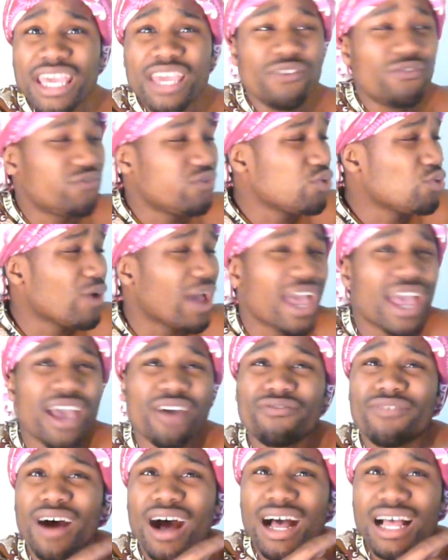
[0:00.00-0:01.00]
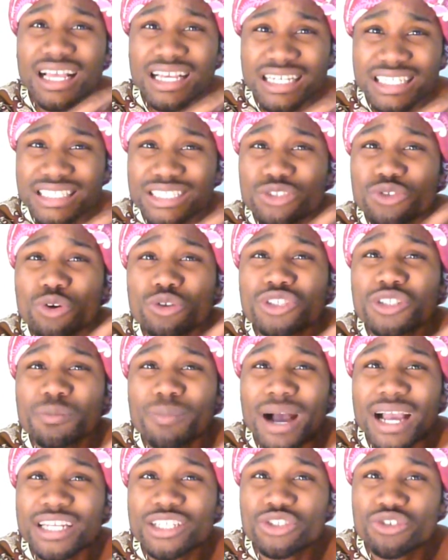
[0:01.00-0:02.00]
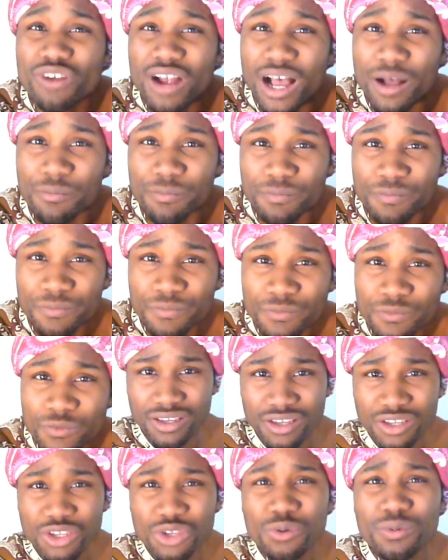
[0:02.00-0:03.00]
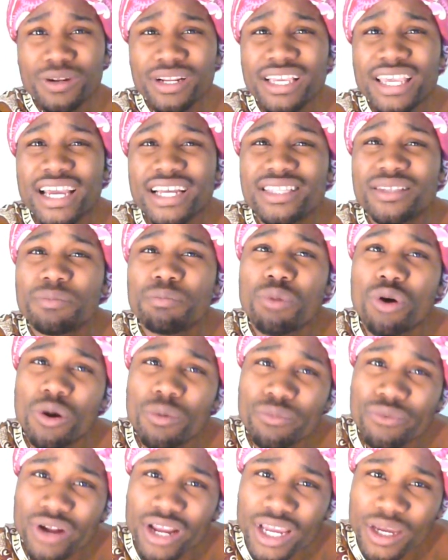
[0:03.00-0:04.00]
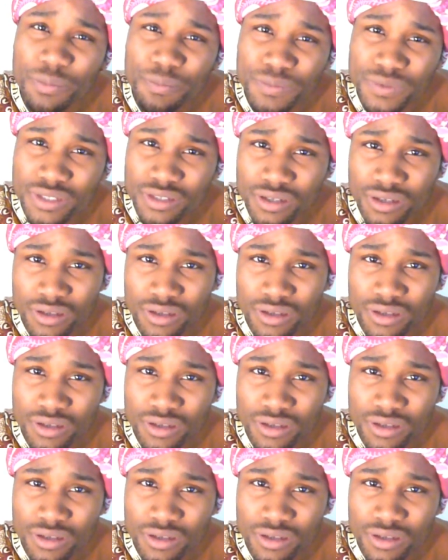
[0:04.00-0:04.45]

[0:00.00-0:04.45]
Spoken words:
If you ever touch my drum, you will get bomb raped.